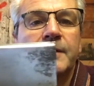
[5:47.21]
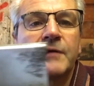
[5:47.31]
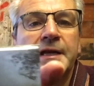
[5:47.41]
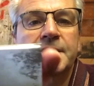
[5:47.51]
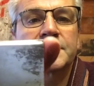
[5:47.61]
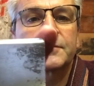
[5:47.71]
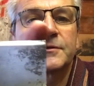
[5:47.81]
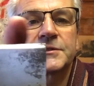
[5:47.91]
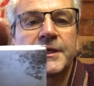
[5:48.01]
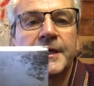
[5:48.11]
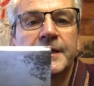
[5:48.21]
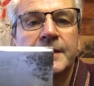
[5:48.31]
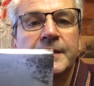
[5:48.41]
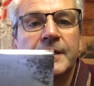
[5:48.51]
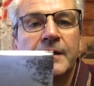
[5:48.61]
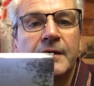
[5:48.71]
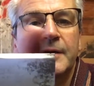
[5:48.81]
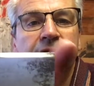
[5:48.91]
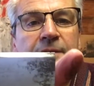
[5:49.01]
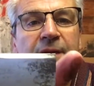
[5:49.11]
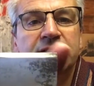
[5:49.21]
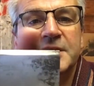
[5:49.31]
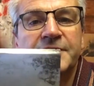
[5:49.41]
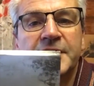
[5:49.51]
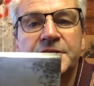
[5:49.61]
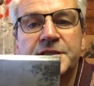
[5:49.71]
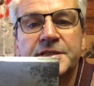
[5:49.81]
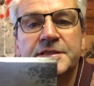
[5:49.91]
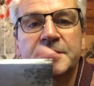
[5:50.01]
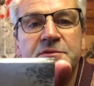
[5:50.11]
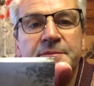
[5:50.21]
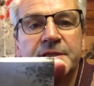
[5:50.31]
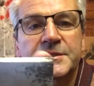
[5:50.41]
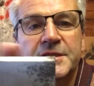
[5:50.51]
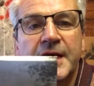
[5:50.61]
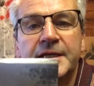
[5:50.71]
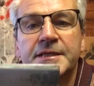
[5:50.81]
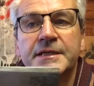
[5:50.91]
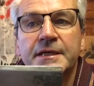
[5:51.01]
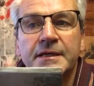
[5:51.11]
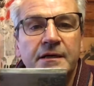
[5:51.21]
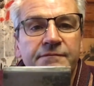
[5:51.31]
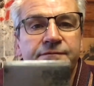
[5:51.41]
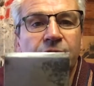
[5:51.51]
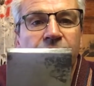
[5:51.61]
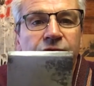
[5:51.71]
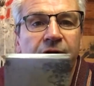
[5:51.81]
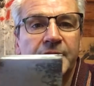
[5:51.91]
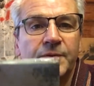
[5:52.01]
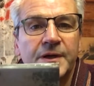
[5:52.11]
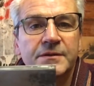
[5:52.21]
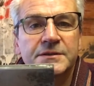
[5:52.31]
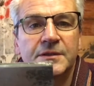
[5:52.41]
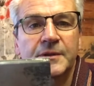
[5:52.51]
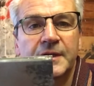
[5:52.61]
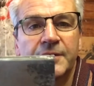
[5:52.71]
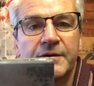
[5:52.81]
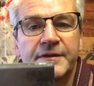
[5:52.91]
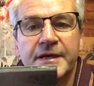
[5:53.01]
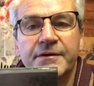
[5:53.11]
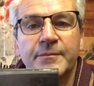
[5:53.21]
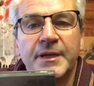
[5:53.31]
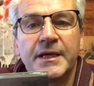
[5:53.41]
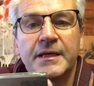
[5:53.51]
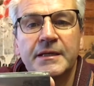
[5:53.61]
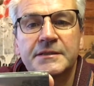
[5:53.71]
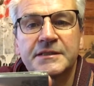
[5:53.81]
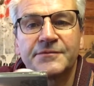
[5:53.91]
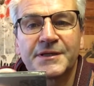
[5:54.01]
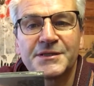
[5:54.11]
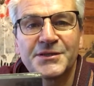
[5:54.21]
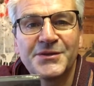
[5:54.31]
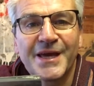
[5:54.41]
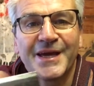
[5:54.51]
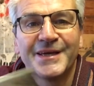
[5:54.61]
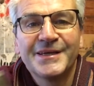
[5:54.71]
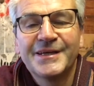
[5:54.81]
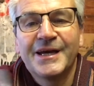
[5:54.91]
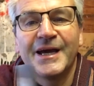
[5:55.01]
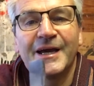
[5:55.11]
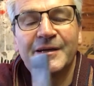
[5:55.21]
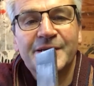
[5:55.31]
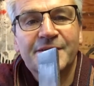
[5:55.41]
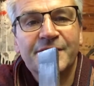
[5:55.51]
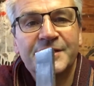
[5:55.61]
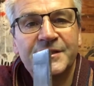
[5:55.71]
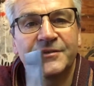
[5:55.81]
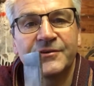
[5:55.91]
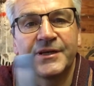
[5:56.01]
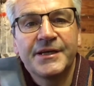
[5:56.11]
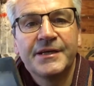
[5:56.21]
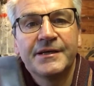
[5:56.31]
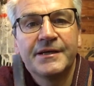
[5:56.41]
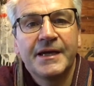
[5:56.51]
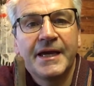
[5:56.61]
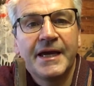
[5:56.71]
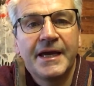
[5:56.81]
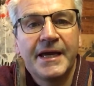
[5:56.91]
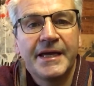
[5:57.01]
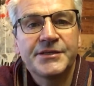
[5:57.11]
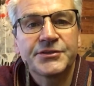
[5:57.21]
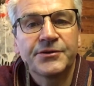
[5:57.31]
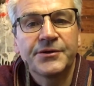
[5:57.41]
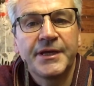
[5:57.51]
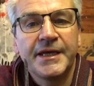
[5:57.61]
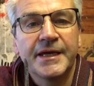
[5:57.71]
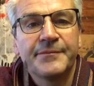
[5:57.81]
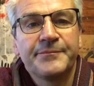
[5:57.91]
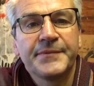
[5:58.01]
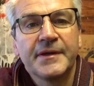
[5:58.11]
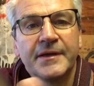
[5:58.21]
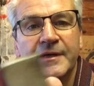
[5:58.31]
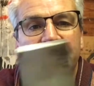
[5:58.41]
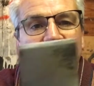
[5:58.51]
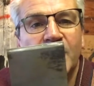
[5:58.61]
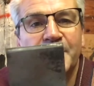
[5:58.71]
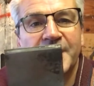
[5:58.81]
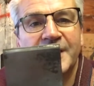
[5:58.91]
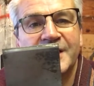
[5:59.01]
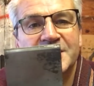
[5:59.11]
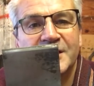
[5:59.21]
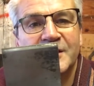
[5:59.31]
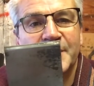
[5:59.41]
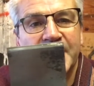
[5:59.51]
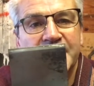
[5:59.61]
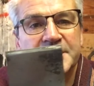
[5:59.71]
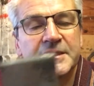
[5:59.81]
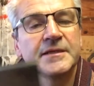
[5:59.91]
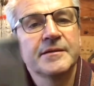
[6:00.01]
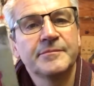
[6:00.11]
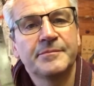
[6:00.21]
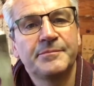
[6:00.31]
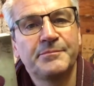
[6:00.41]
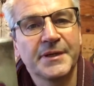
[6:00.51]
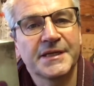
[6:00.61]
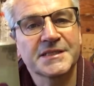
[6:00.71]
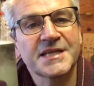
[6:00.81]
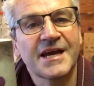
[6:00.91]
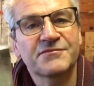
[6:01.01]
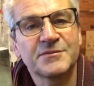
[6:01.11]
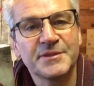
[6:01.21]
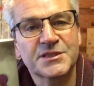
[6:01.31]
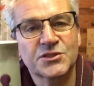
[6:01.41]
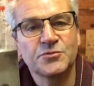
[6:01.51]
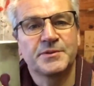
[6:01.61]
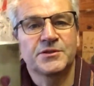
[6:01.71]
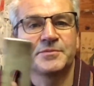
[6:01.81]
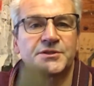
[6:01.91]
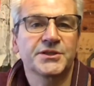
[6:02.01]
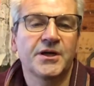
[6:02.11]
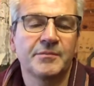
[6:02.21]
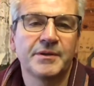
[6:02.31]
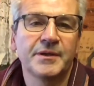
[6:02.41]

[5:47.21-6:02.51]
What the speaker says: radius across here. I think about 7 inches seems to be the standard. I've got a grinding wheel, so we're going to go over there in a minute and see if we can do that. And a 30-degree edge on here. Sharpening isn't going to be easy, but it doesn't have to be super duper sharp